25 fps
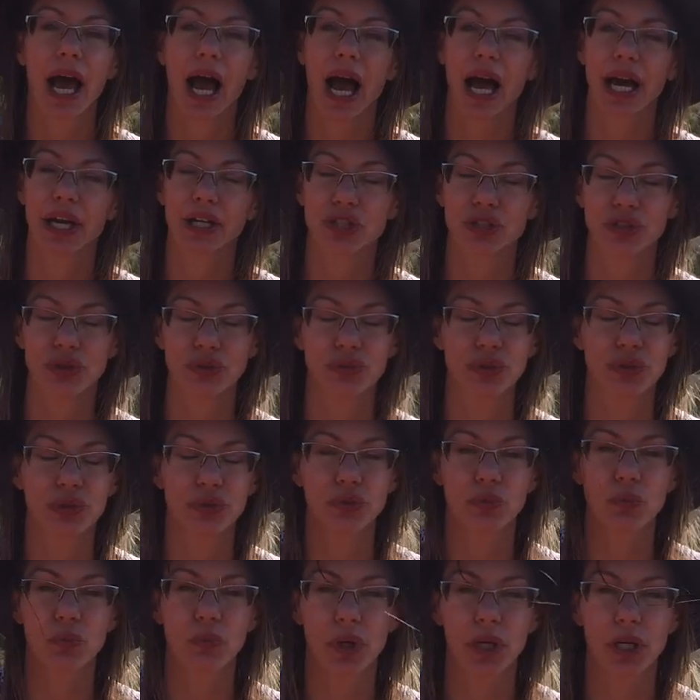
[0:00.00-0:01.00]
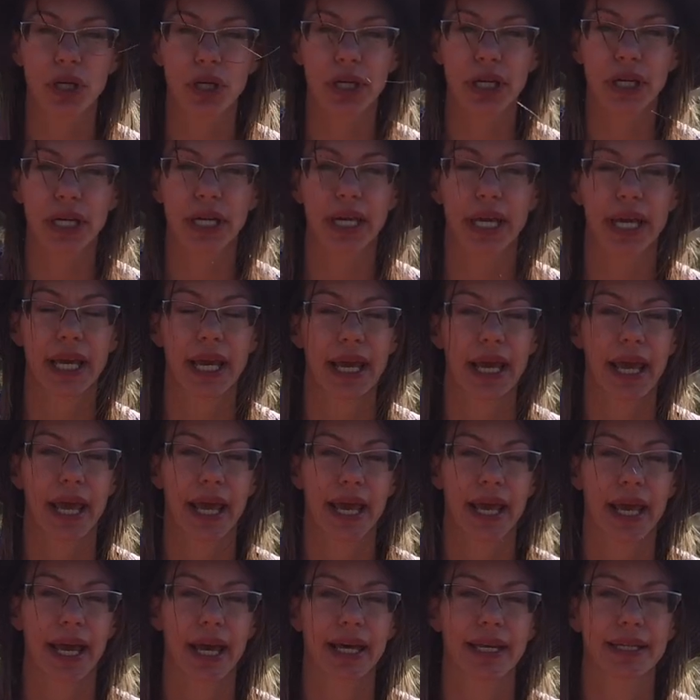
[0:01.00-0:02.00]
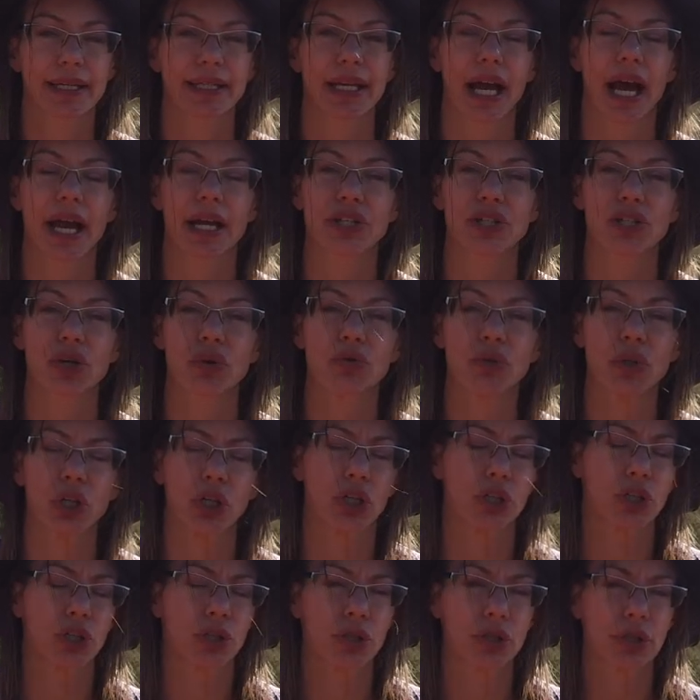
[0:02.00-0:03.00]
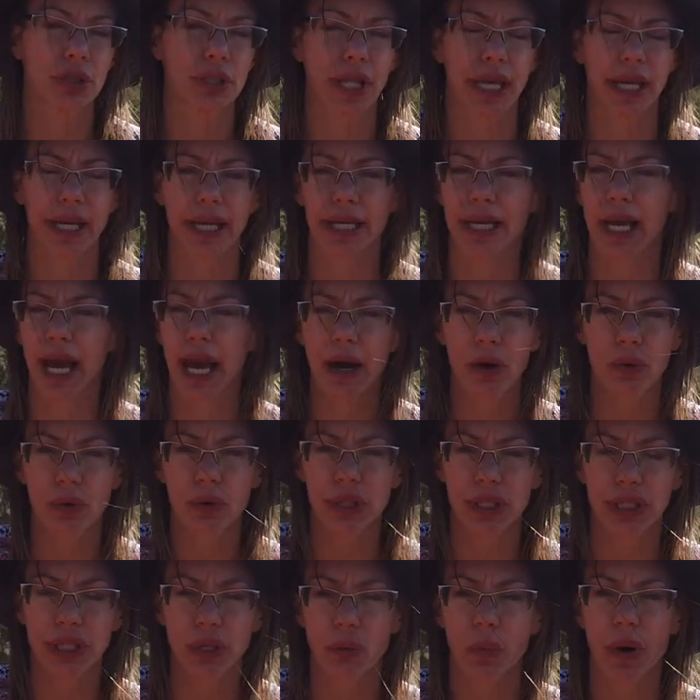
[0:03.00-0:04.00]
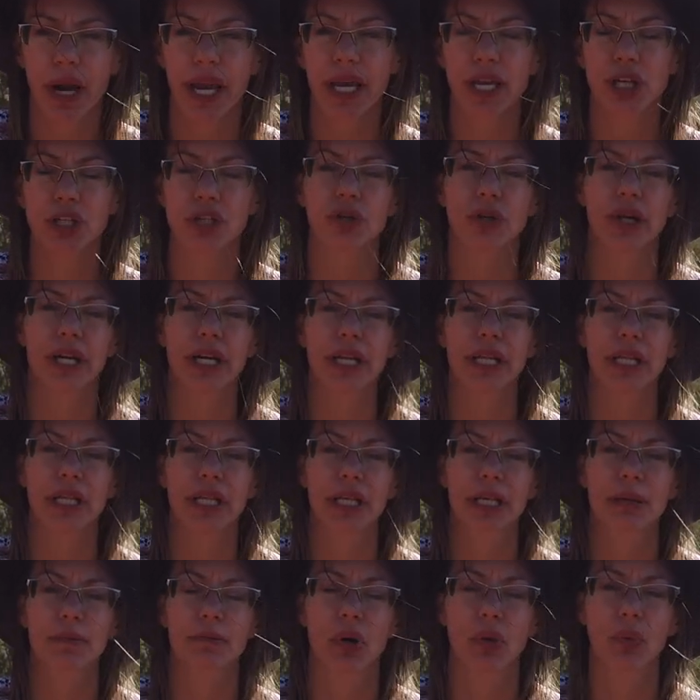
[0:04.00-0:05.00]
I do work, and I don't earn like an hourly wage or anything.